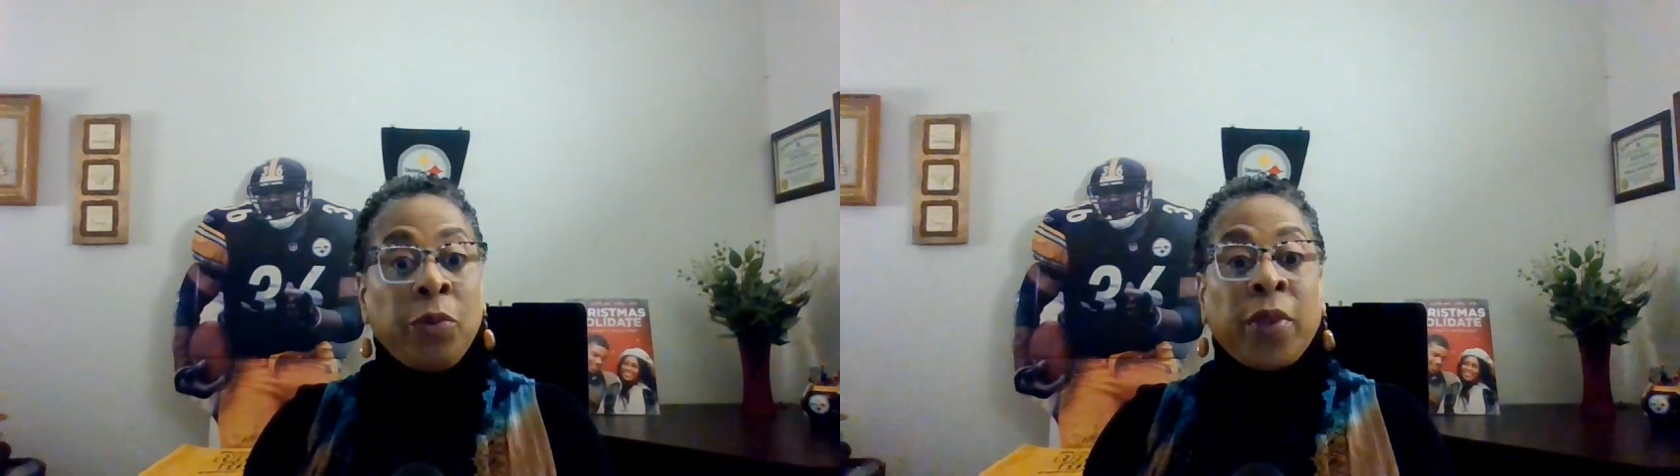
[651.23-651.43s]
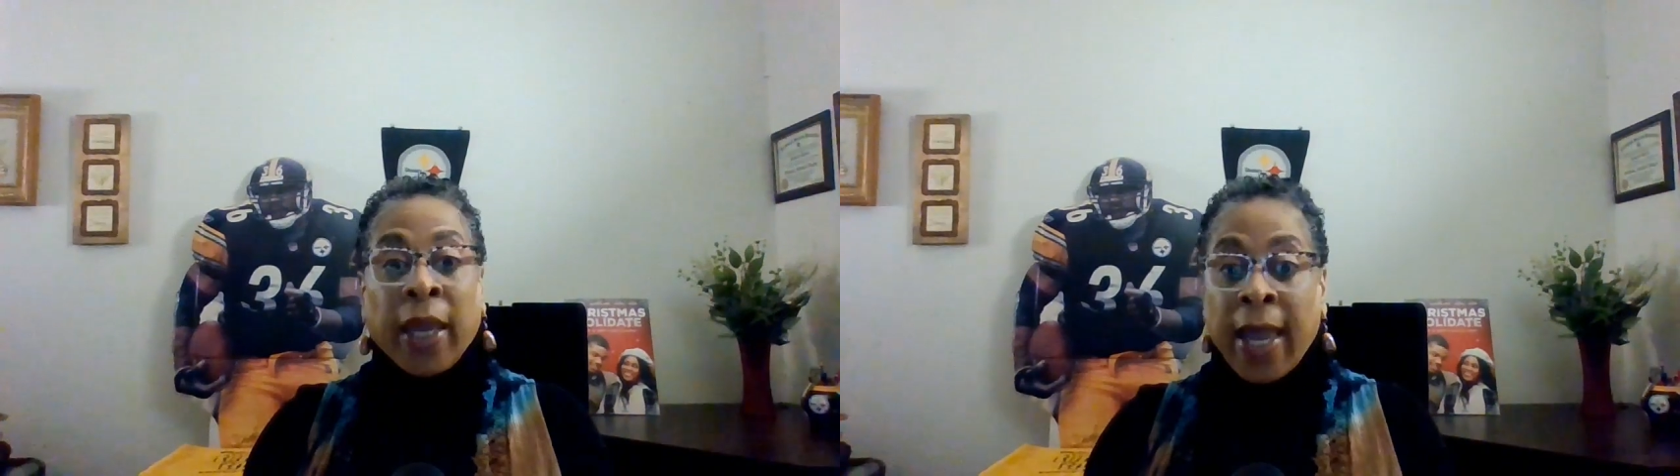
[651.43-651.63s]

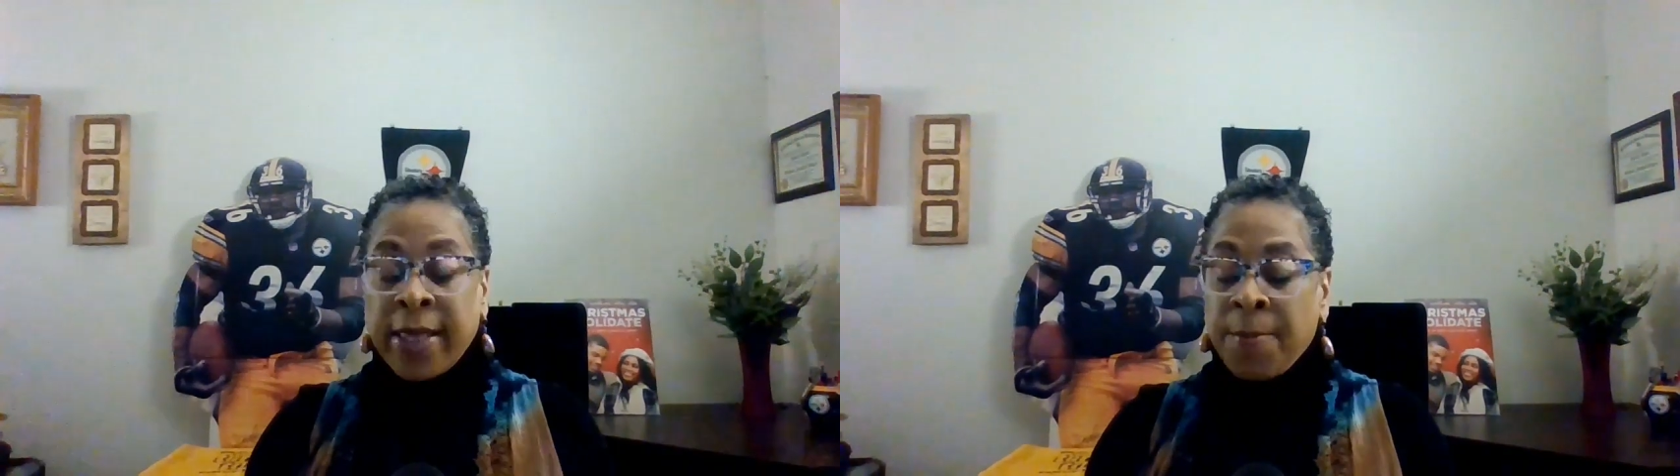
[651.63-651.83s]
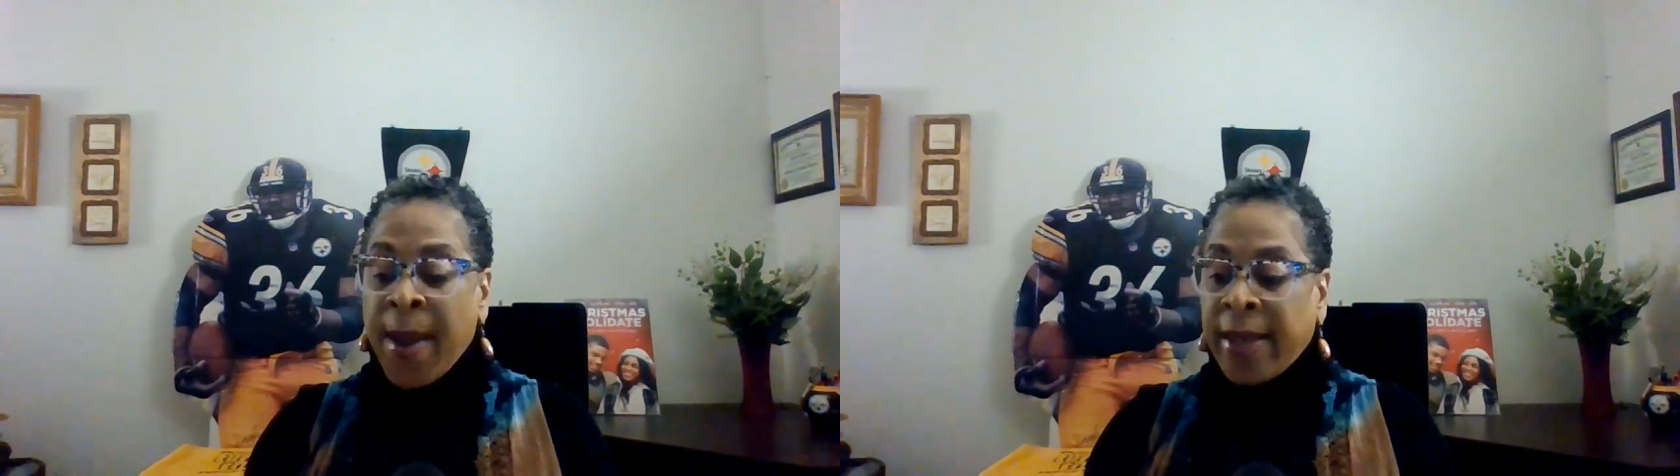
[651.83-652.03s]
They got
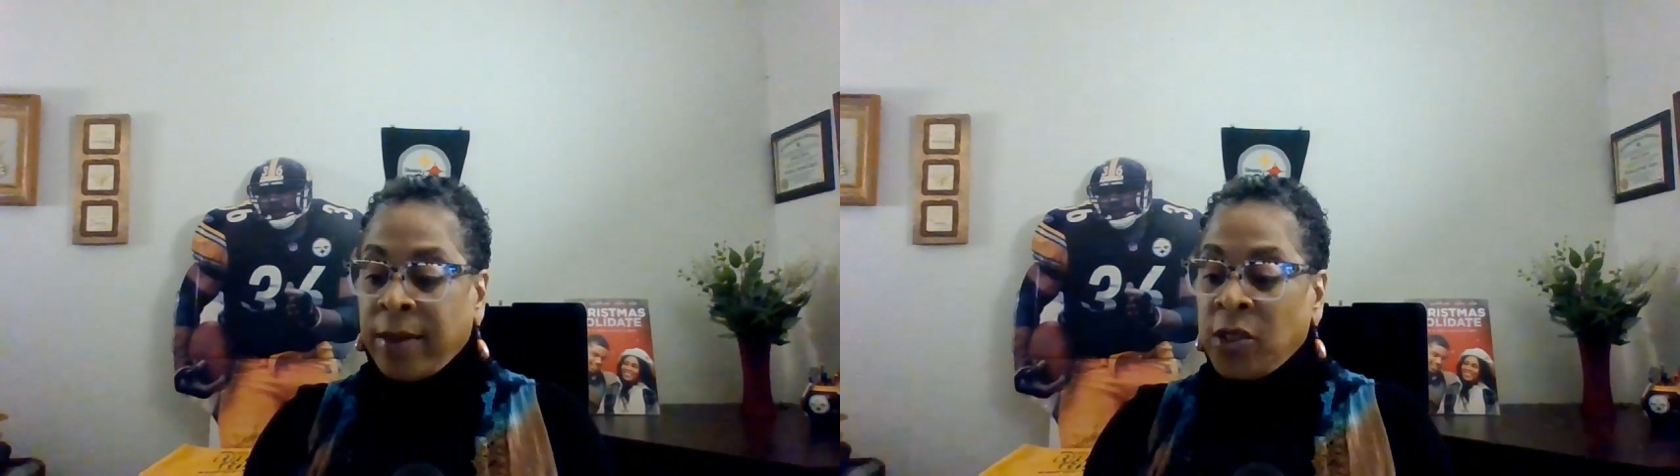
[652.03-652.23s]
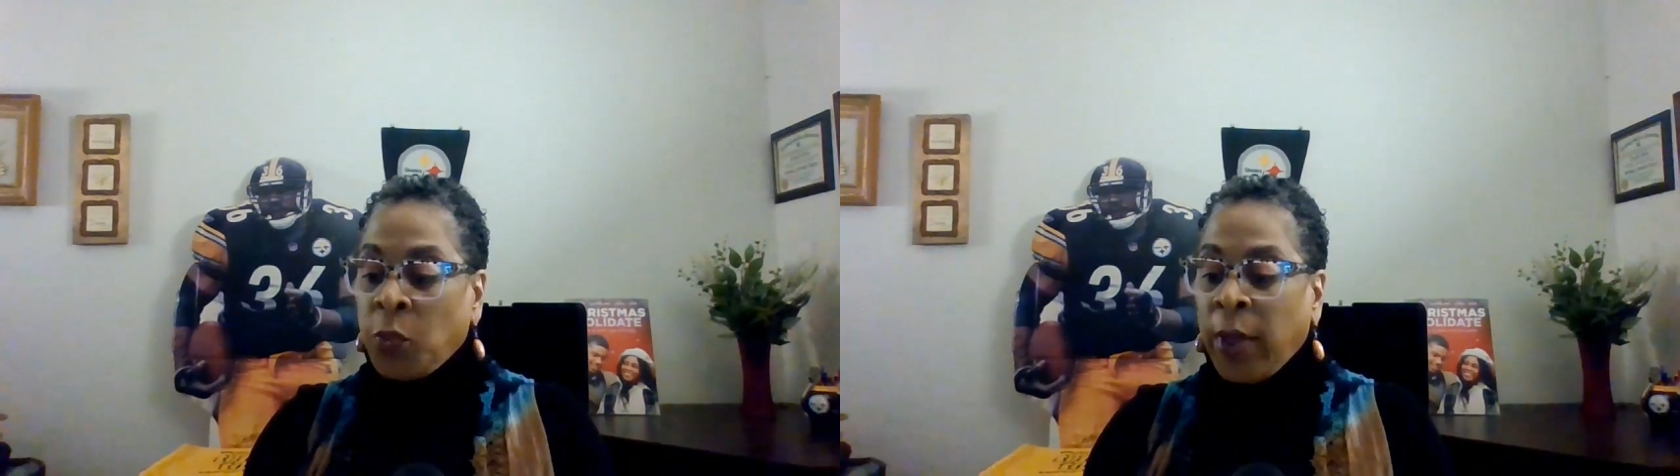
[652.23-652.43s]
the bye
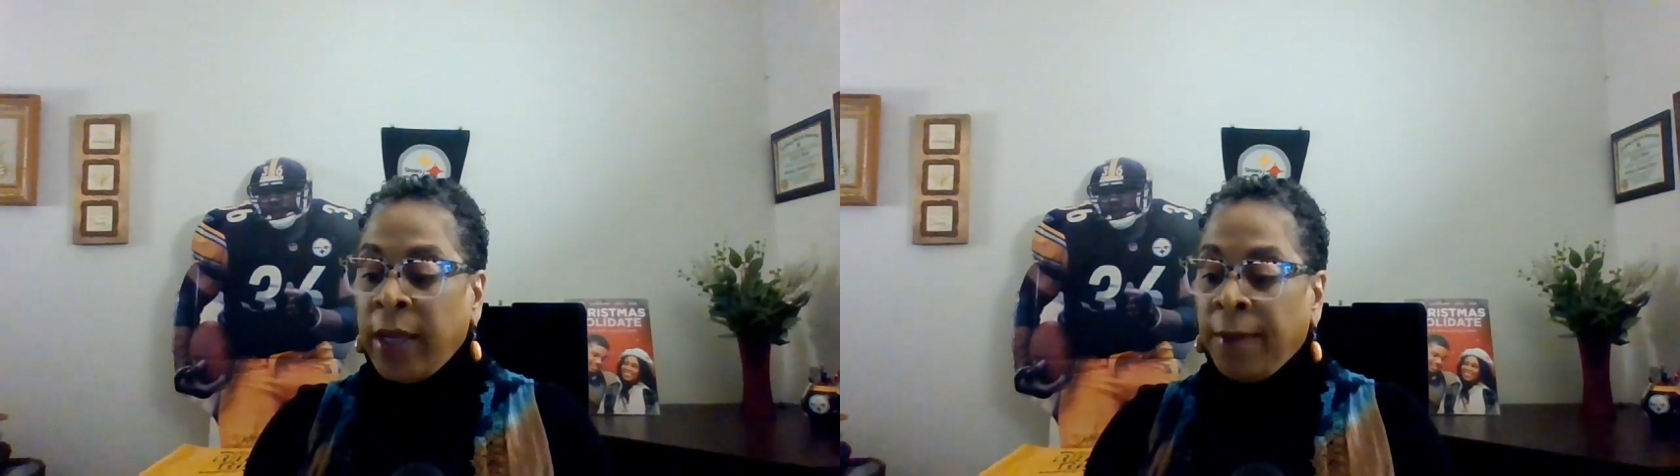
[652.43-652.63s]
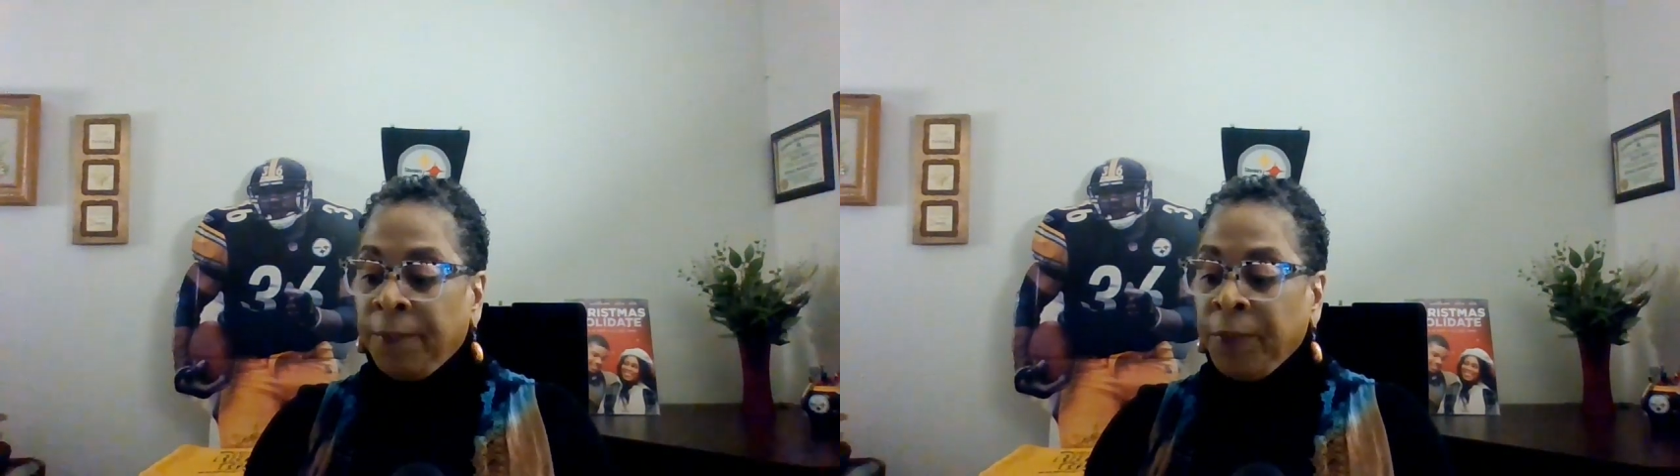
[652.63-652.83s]
this week.